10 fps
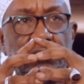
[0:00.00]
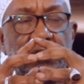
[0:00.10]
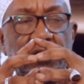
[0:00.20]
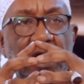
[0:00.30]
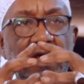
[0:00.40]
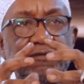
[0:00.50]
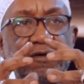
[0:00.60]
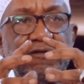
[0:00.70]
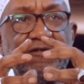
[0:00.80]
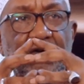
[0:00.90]

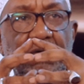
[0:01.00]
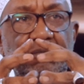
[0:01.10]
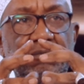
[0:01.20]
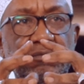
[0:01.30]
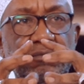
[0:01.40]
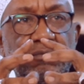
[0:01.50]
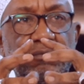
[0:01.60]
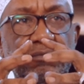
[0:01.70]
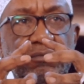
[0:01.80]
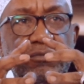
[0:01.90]
deriving from
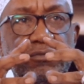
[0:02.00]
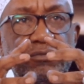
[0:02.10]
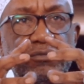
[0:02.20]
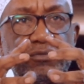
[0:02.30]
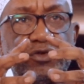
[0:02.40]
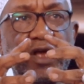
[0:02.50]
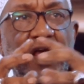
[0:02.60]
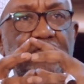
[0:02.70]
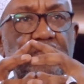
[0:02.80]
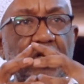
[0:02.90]
the
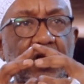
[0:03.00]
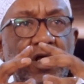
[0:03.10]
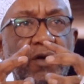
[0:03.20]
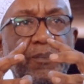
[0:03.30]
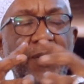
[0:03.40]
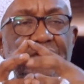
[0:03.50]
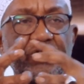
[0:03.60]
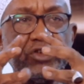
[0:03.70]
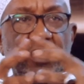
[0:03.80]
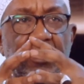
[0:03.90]
Asian and
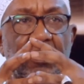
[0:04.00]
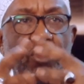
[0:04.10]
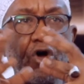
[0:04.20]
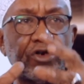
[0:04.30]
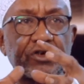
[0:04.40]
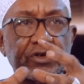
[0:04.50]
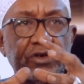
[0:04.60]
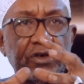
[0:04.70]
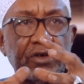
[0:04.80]
Persian lot